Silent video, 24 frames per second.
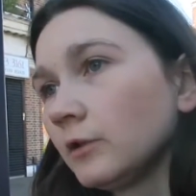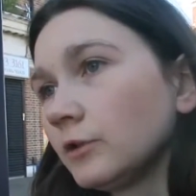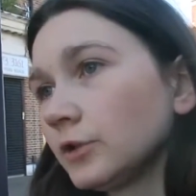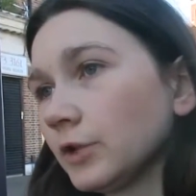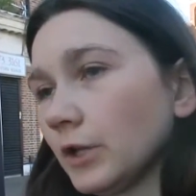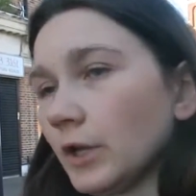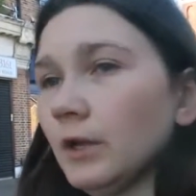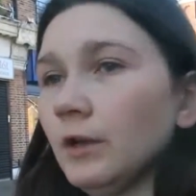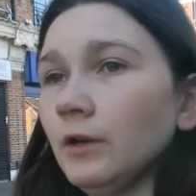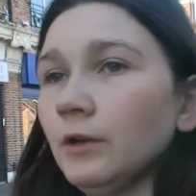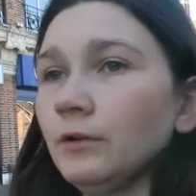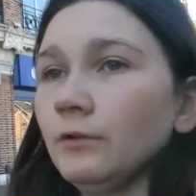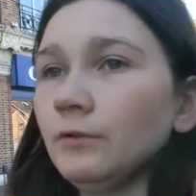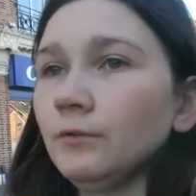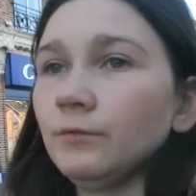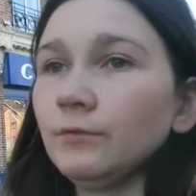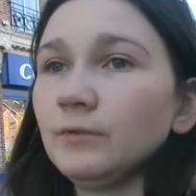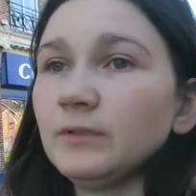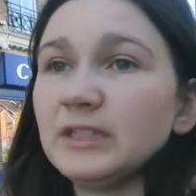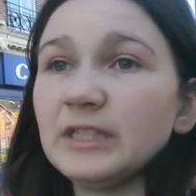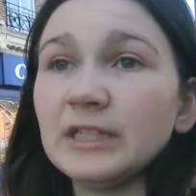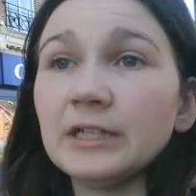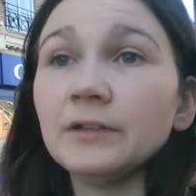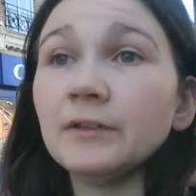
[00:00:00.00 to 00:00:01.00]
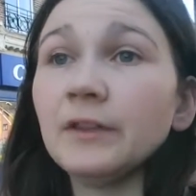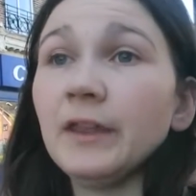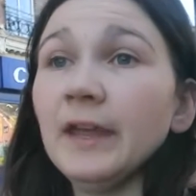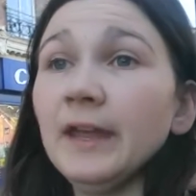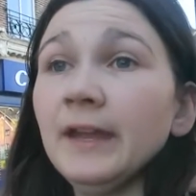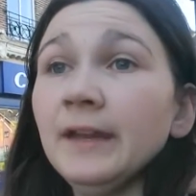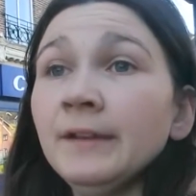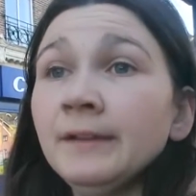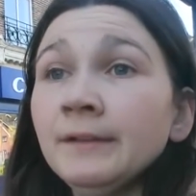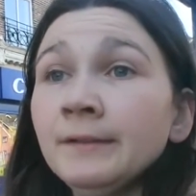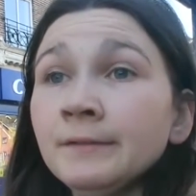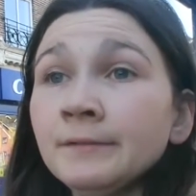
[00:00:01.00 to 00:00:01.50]
So till
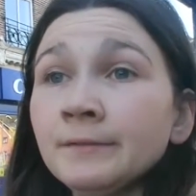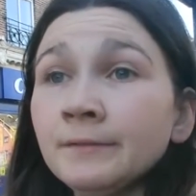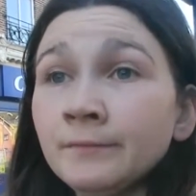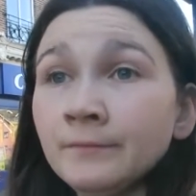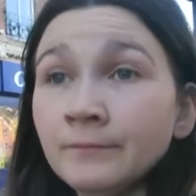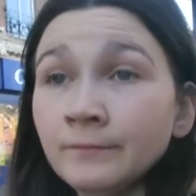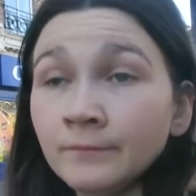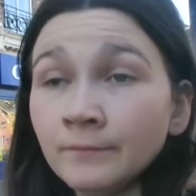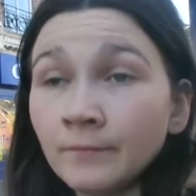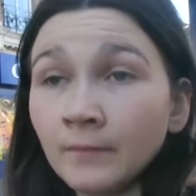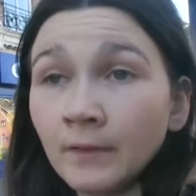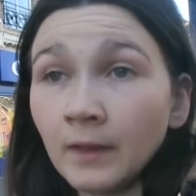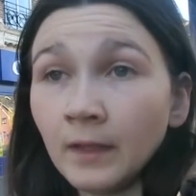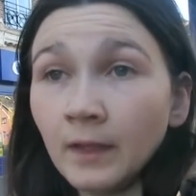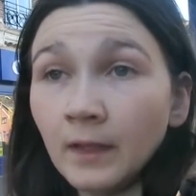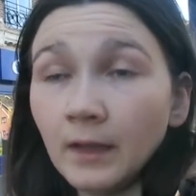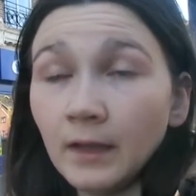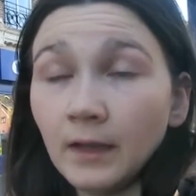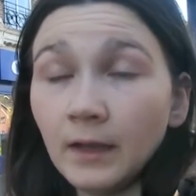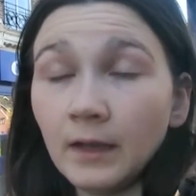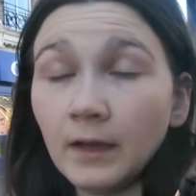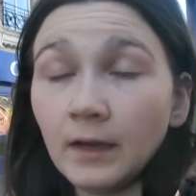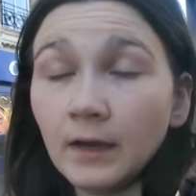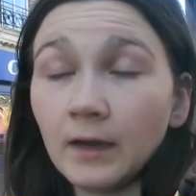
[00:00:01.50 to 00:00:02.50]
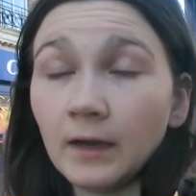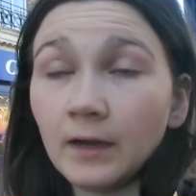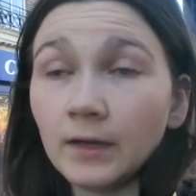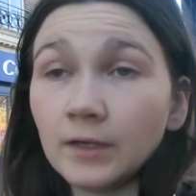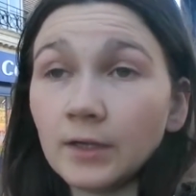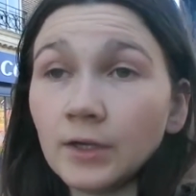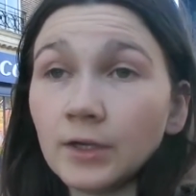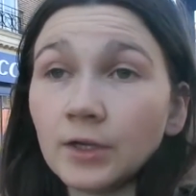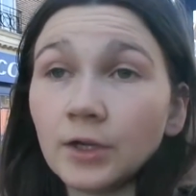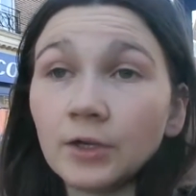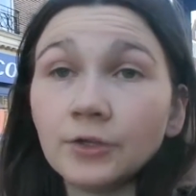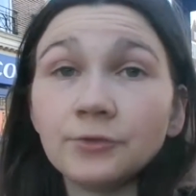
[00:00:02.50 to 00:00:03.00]
then, I
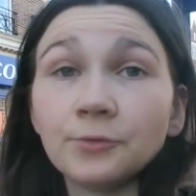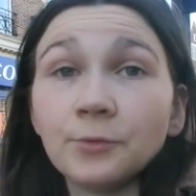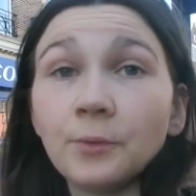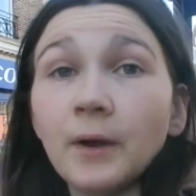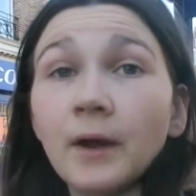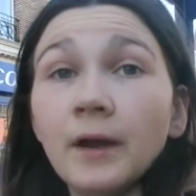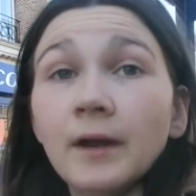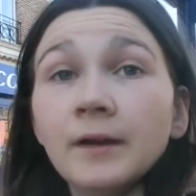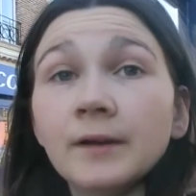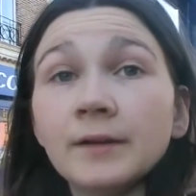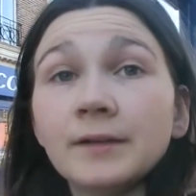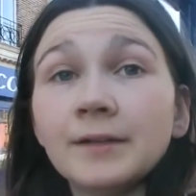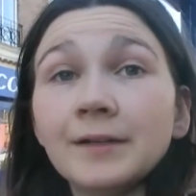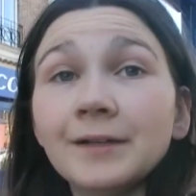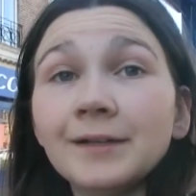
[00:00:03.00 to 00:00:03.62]
gotta go to work.